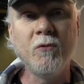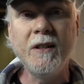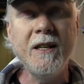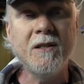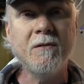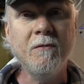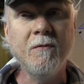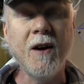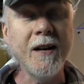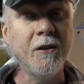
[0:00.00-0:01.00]
release
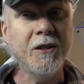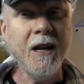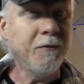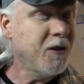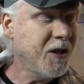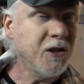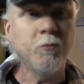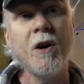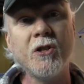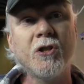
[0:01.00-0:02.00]
vinyl today, for
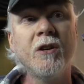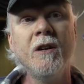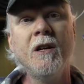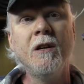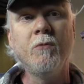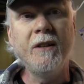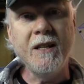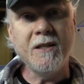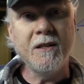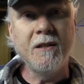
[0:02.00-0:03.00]
instance, Rush
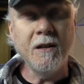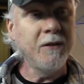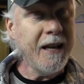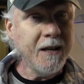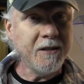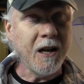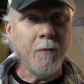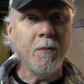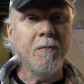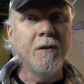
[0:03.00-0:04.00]
released their latest
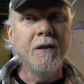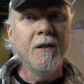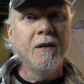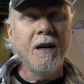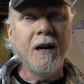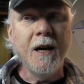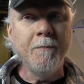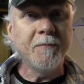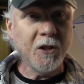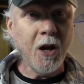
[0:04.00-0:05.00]
album,
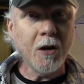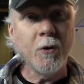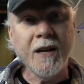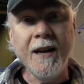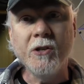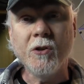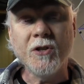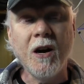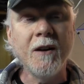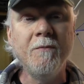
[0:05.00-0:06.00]
um, Clockwork
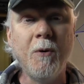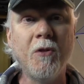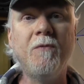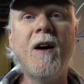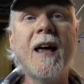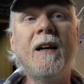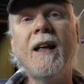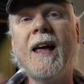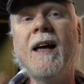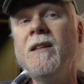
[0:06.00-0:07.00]
Angels, on both
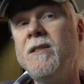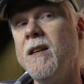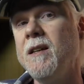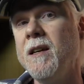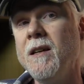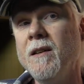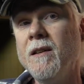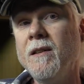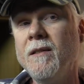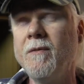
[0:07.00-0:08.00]
vinyl and CD,
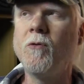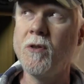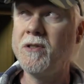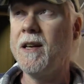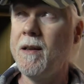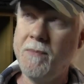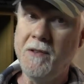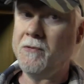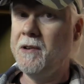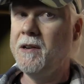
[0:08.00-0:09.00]
and of course
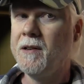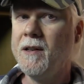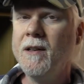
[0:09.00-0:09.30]
MP3.